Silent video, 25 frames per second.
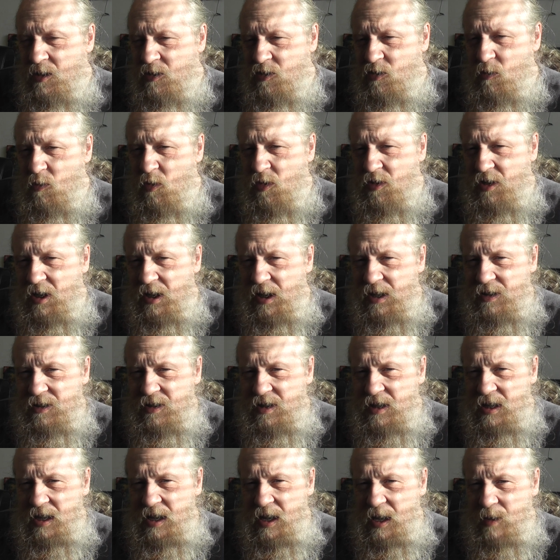The one that had
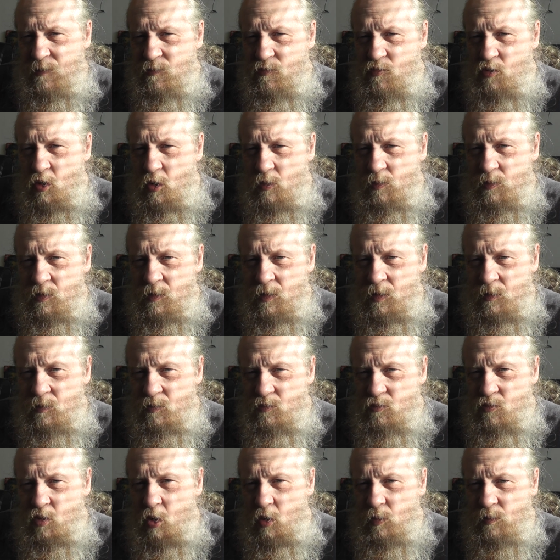the rum
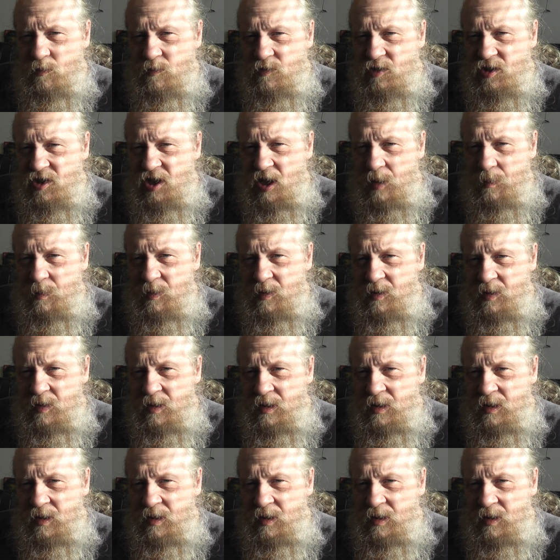wood chip